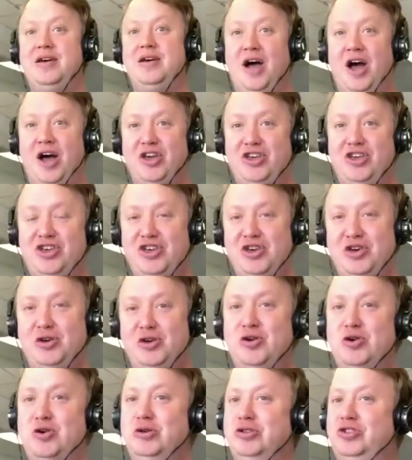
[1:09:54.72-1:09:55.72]
a
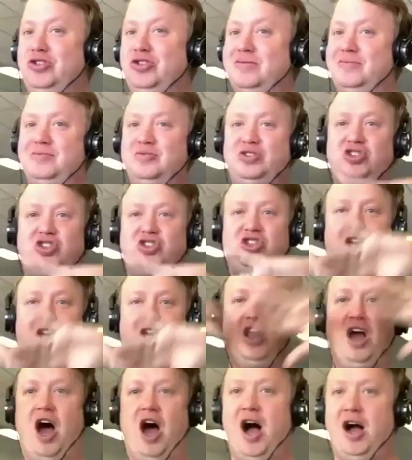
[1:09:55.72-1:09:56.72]
huge
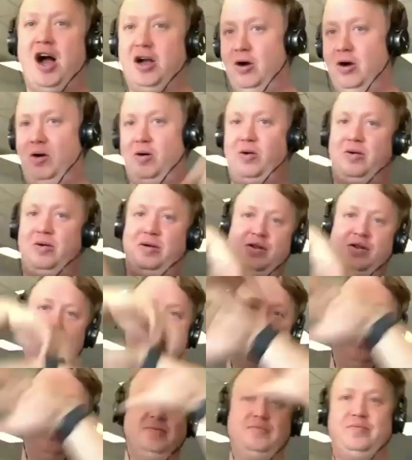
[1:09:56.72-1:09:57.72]
Chicago,
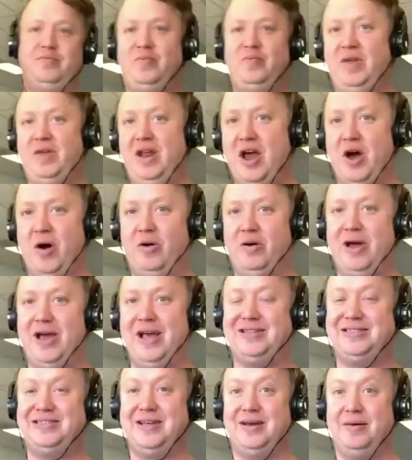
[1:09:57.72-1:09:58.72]

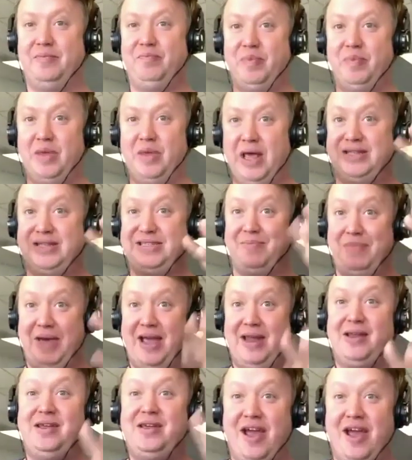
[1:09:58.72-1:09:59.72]
it's a
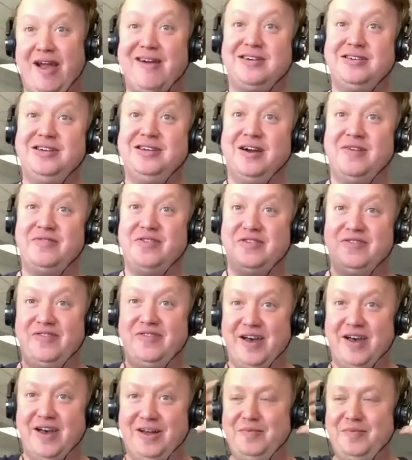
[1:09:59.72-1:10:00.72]
main character of the
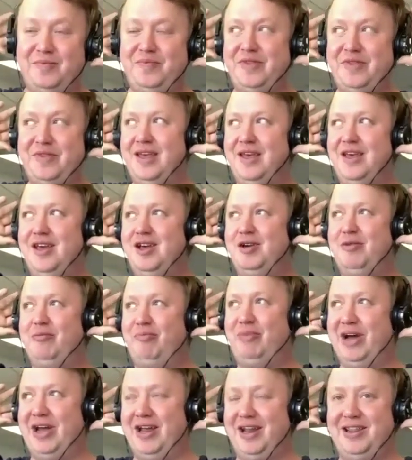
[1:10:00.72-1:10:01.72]
film,
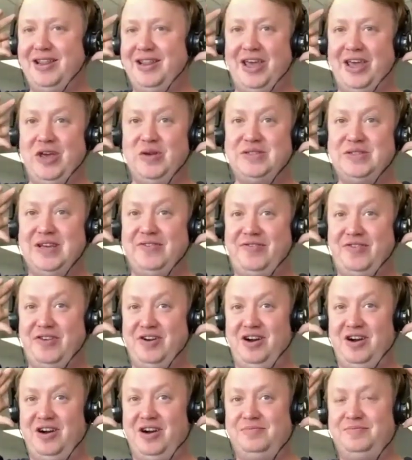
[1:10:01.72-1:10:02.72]
but they use it
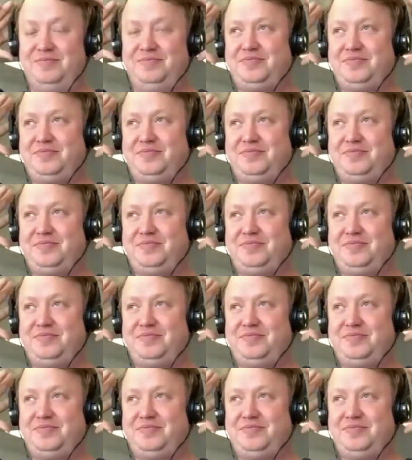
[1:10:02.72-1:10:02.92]
for